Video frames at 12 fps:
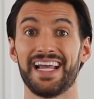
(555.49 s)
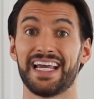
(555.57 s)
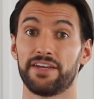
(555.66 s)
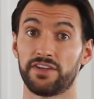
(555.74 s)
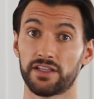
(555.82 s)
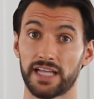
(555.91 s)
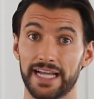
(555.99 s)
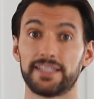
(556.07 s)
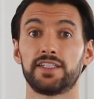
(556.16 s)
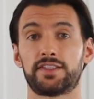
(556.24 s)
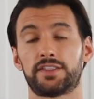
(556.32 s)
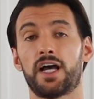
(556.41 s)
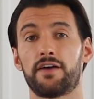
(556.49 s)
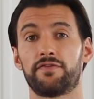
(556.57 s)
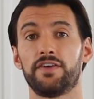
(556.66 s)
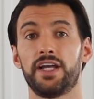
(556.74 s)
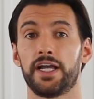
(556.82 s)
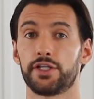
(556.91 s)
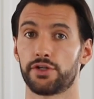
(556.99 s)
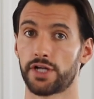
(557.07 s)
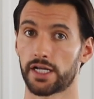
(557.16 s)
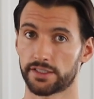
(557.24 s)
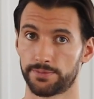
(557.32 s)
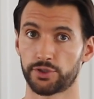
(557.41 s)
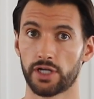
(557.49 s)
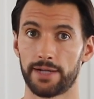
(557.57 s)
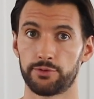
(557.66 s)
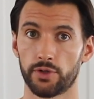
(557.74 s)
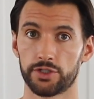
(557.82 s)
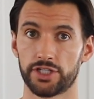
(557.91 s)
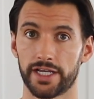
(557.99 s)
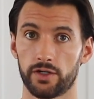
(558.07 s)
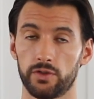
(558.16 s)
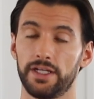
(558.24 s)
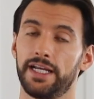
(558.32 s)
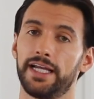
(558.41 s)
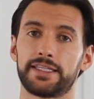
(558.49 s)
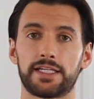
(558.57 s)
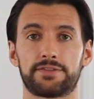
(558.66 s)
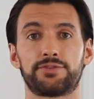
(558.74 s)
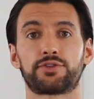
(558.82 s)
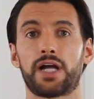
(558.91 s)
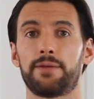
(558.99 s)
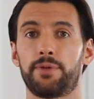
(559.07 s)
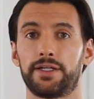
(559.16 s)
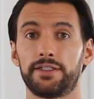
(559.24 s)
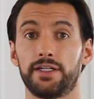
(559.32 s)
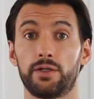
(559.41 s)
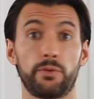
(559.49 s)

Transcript: And if you like this stuff and you're not subscribed to our channel, hit that subscribe button.